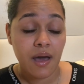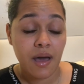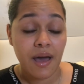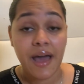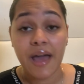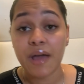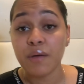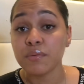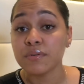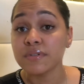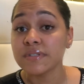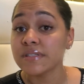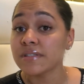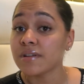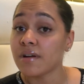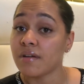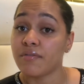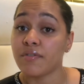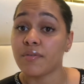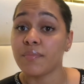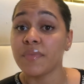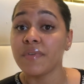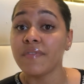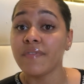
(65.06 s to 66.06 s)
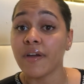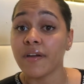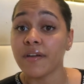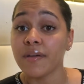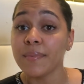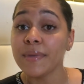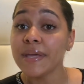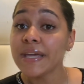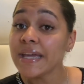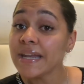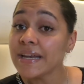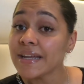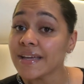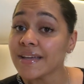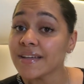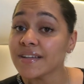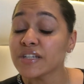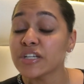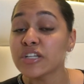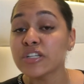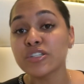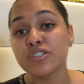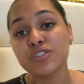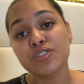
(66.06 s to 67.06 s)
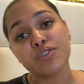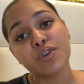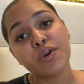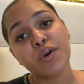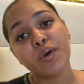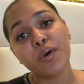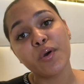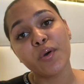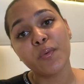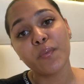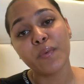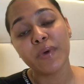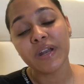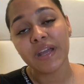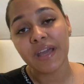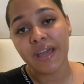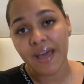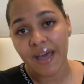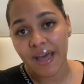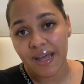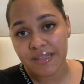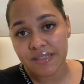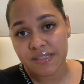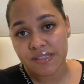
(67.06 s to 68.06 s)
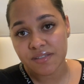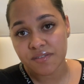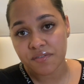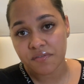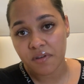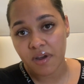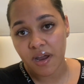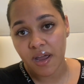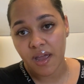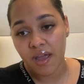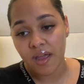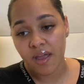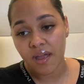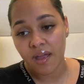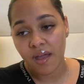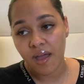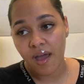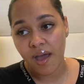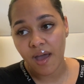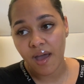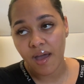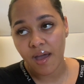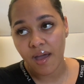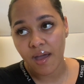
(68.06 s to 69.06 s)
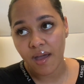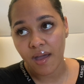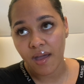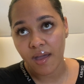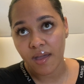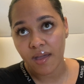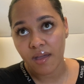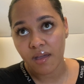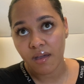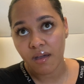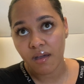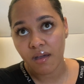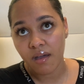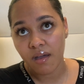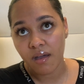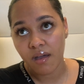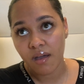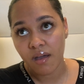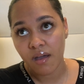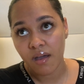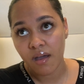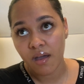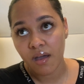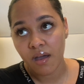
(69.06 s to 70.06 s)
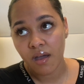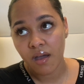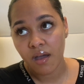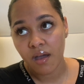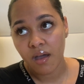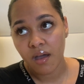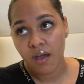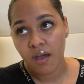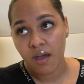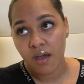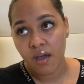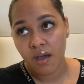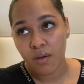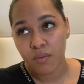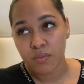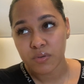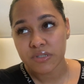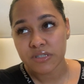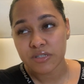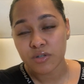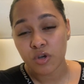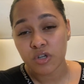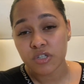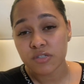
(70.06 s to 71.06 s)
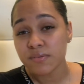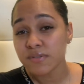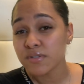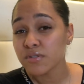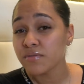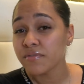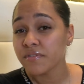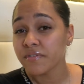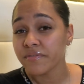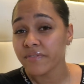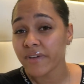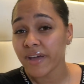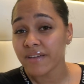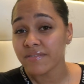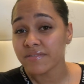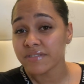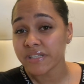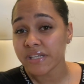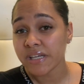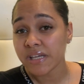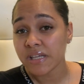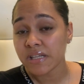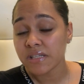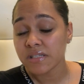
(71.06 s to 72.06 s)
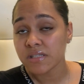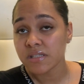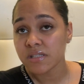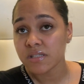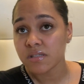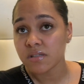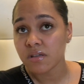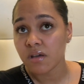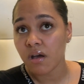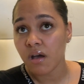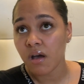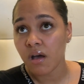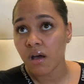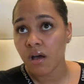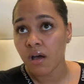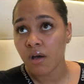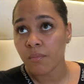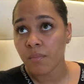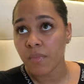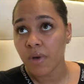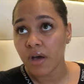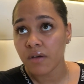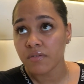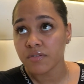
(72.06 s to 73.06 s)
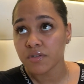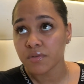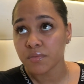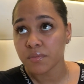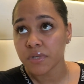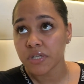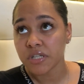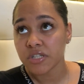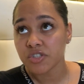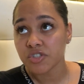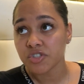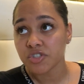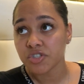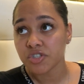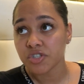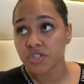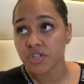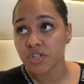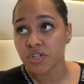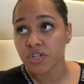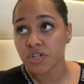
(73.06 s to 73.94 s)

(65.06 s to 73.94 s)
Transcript: I will start from the very beginning. So when I had Sarai, I was in hospital for 5 days, after which,